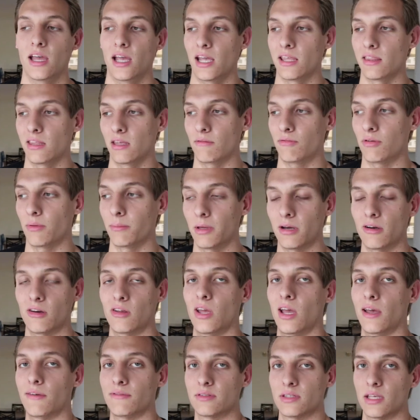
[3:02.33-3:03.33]
And then from there
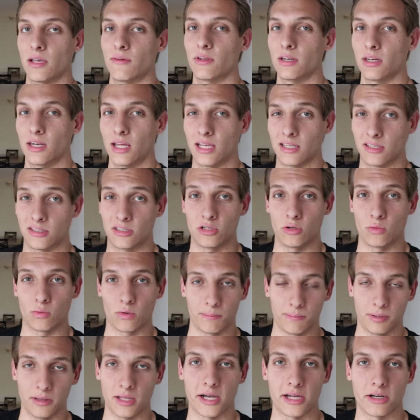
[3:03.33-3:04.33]
you have seven days ways to
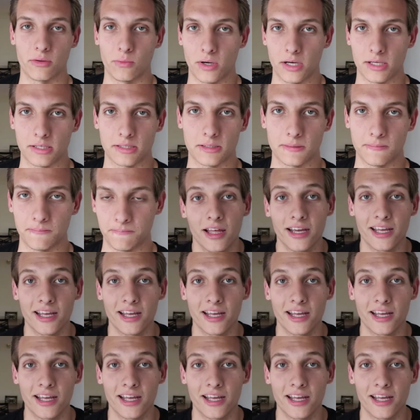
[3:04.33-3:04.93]
reply to us.